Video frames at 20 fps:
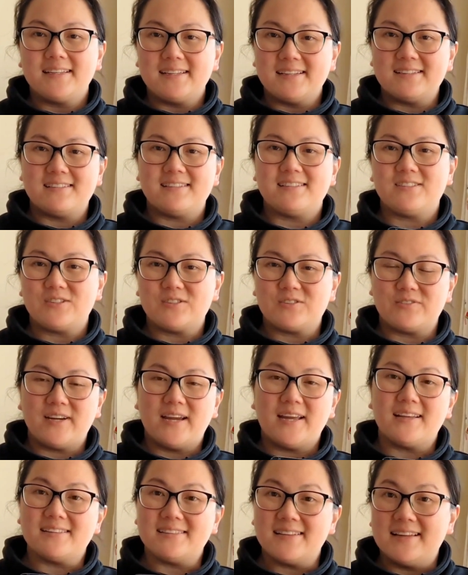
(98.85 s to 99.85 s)
this is to
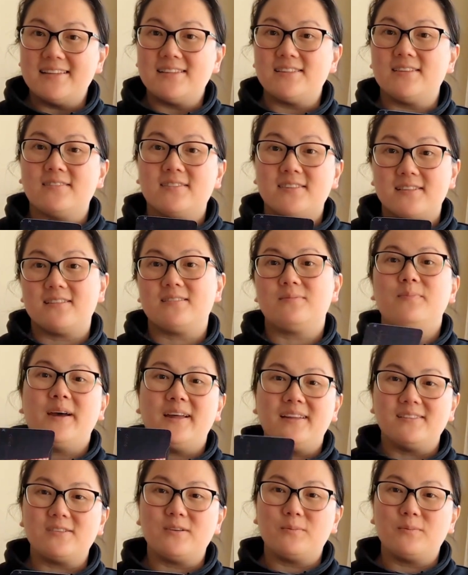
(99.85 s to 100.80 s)
create a sense of suspense,